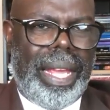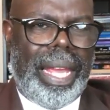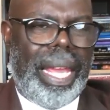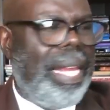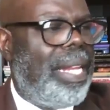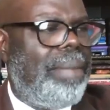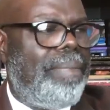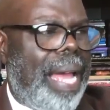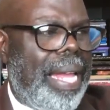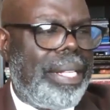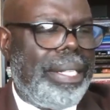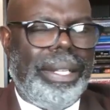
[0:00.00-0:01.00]
And
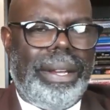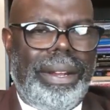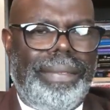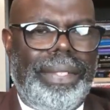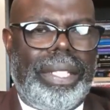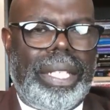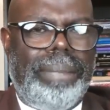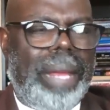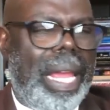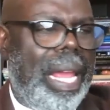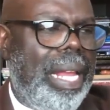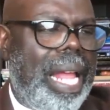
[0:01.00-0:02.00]
Michael Irvin said,
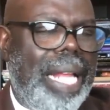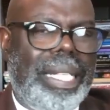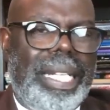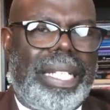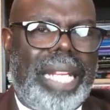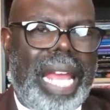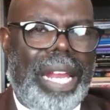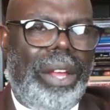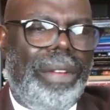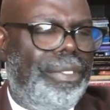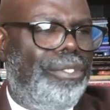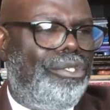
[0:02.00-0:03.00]
man, I just got
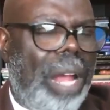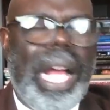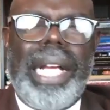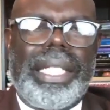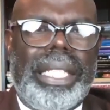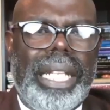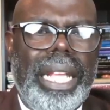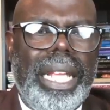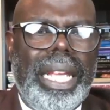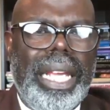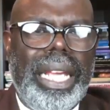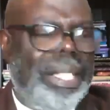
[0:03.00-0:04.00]
off of drugs.
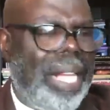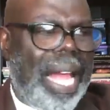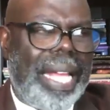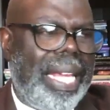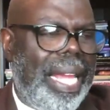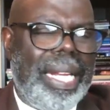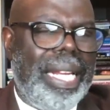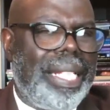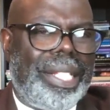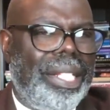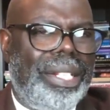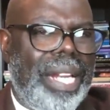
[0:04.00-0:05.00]
He said, I can't
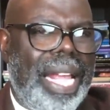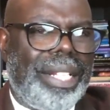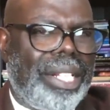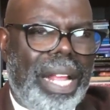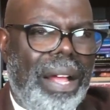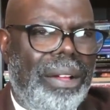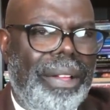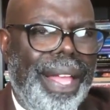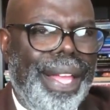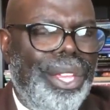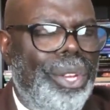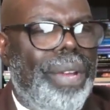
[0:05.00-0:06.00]
listen to that song.
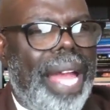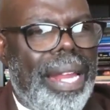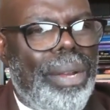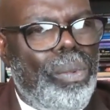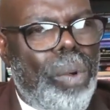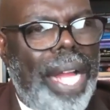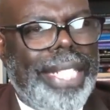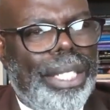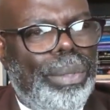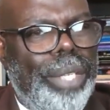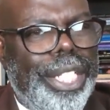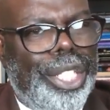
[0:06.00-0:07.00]
You got to
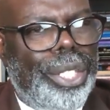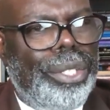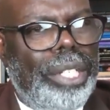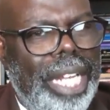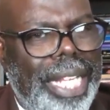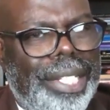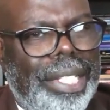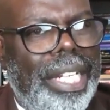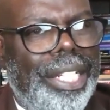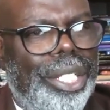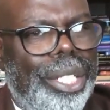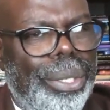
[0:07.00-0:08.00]
watch what you're
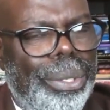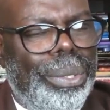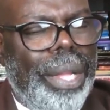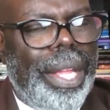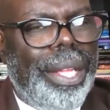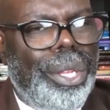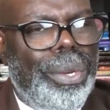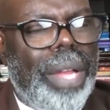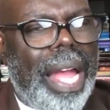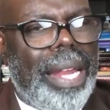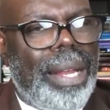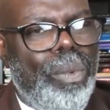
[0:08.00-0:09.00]
listening to. You
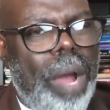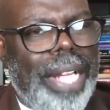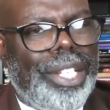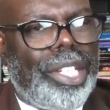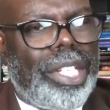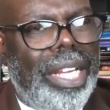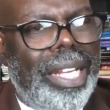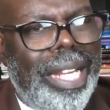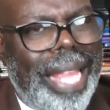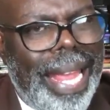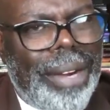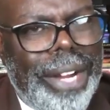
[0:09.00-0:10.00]
got to watch the
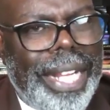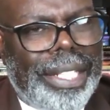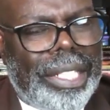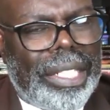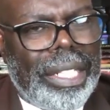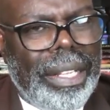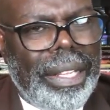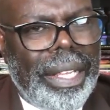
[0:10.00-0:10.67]
lyrics.